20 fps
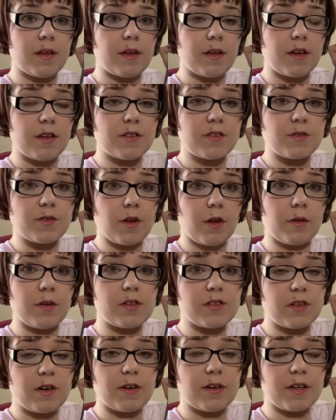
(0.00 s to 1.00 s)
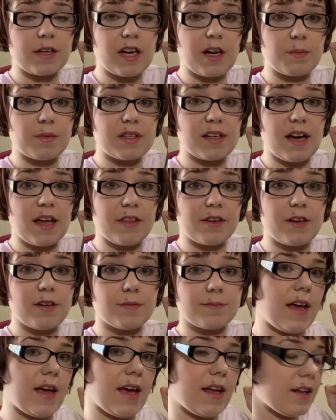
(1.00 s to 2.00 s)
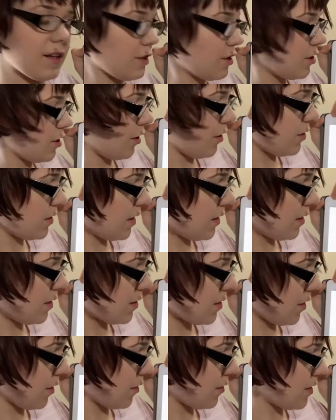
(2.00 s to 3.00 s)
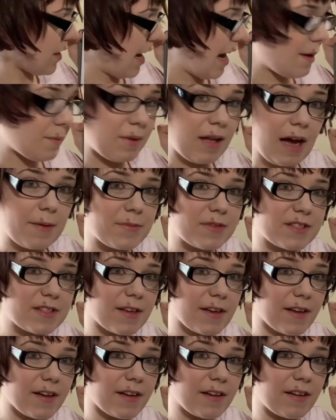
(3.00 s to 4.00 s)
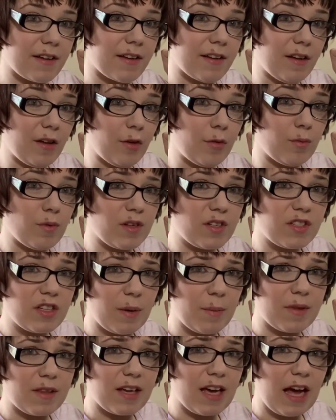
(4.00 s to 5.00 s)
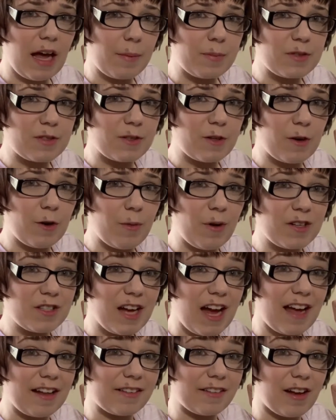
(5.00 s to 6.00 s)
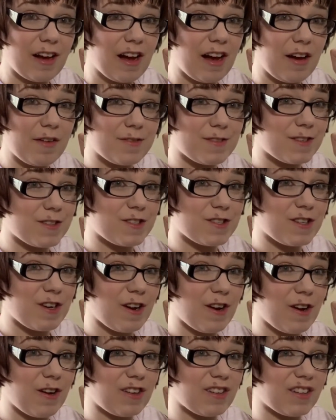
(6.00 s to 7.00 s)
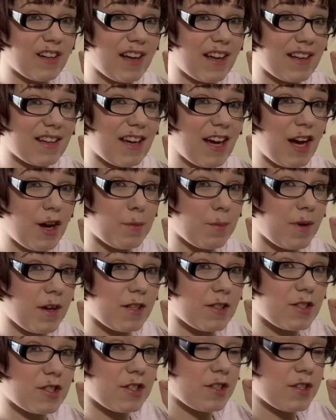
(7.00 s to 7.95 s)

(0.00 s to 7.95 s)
it's slowly starting to come together, and it shows like this little time lapse thing, which some of the apps do, which I love, to show like how much